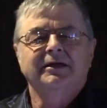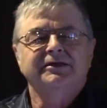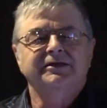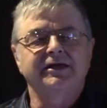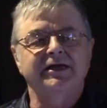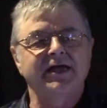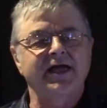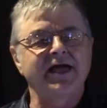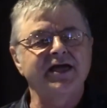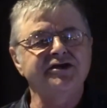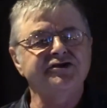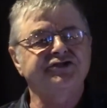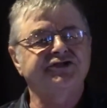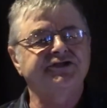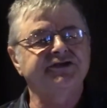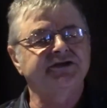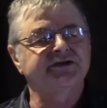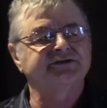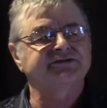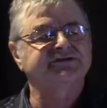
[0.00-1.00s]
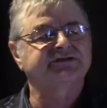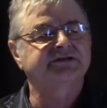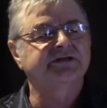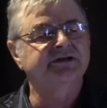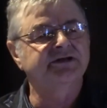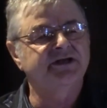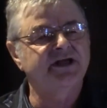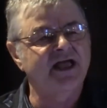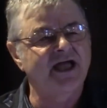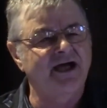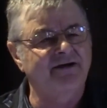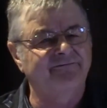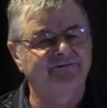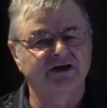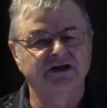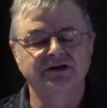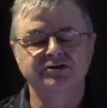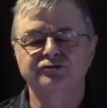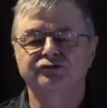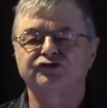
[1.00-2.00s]
The atheist and the
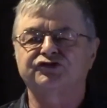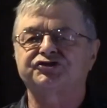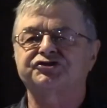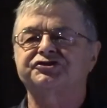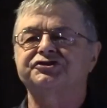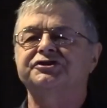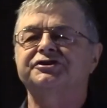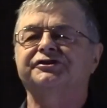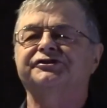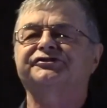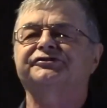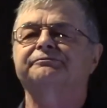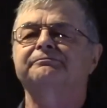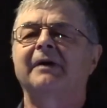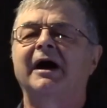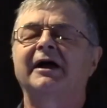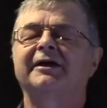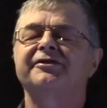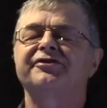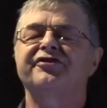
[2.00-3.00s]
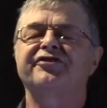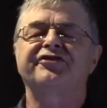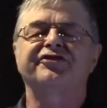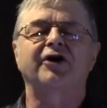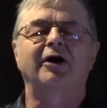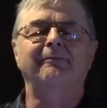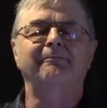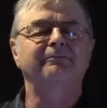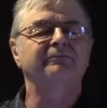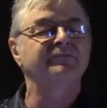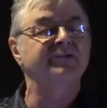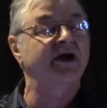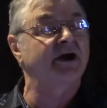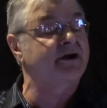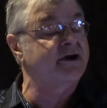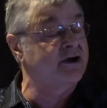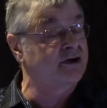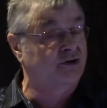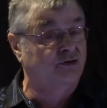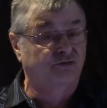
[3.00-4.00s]
evolutionist might thumb
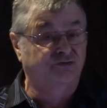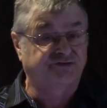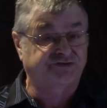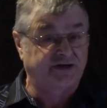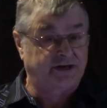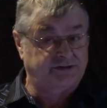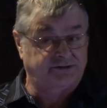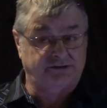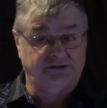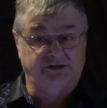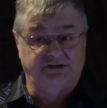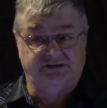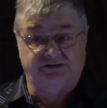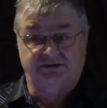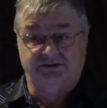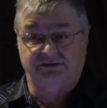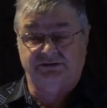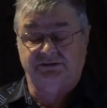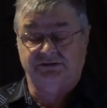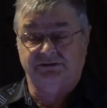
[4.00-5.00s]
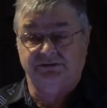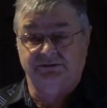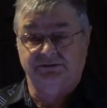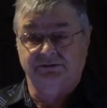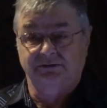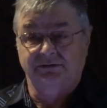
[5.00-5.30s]
their nose at this.